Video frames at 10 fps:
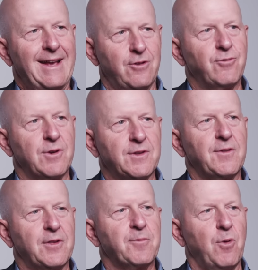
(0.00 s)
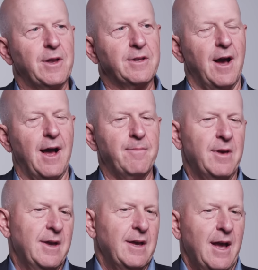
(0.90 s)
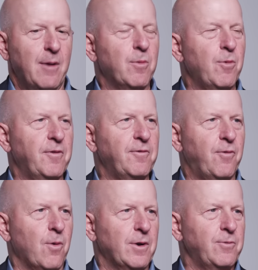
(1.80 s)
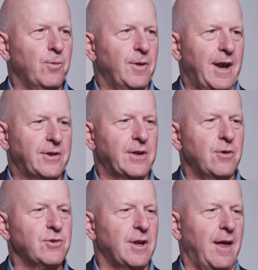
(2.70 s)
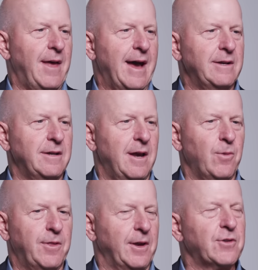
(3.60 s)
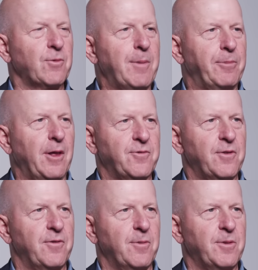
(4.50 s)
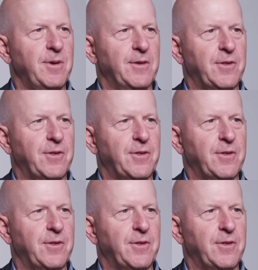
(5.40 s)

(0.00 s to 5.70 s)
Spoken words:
interest at this point in time, and we're moving forward with an execution on that, and we think it's the right place for the firm to be